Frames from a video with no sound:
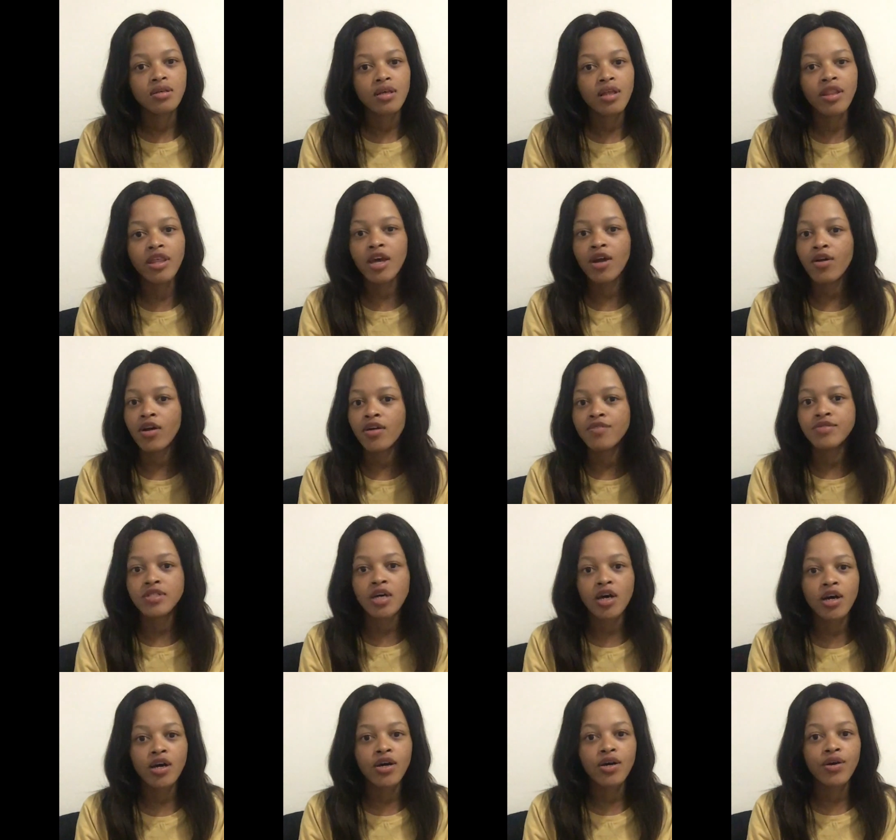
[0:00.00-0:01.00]

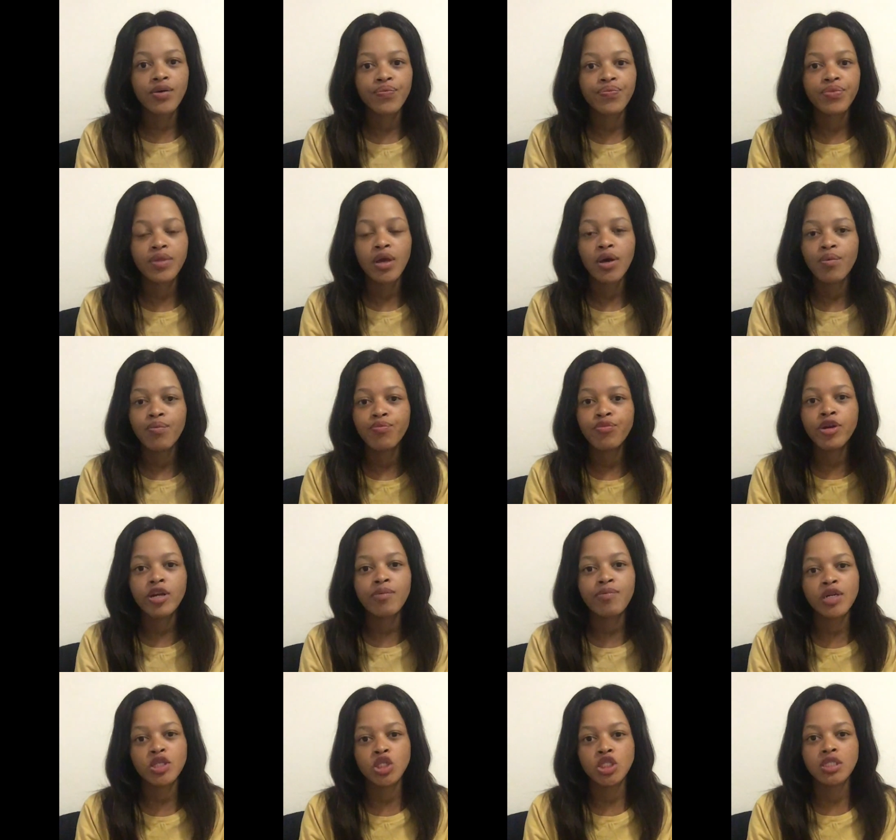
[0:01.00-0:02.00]
thereafter pretty
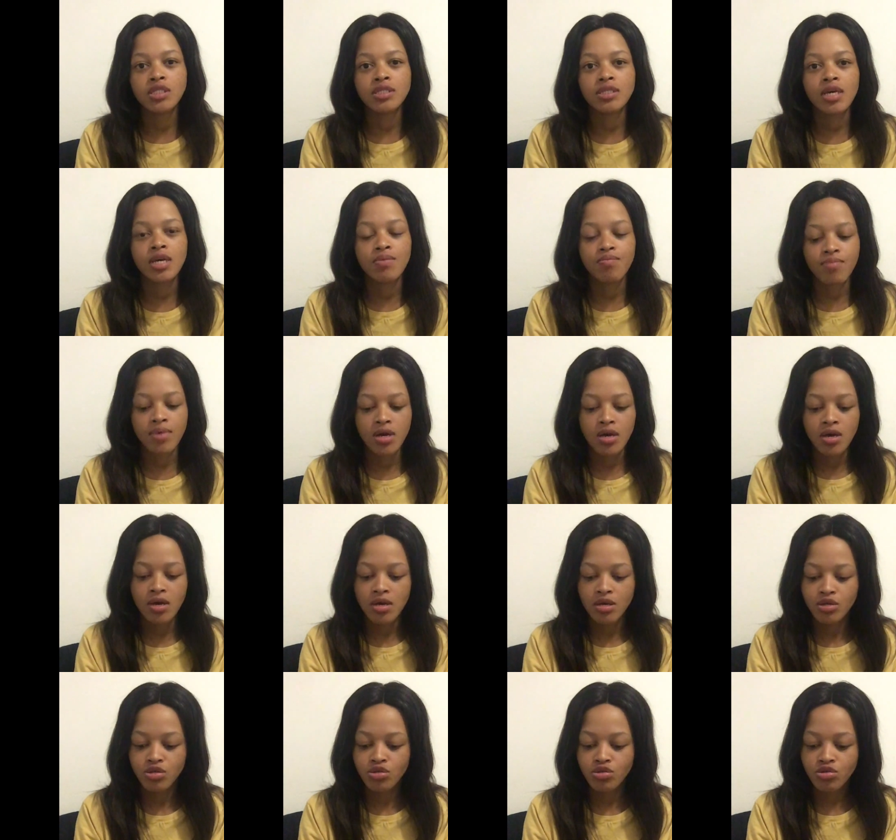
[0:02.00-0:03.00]
much the same.
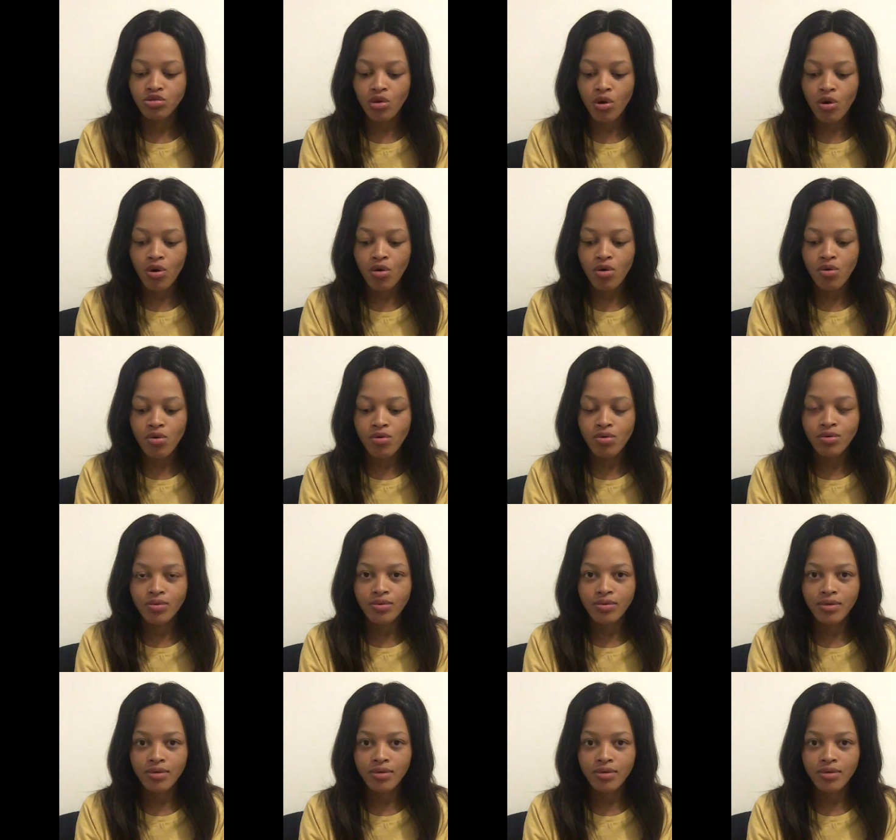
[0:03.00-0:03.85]
So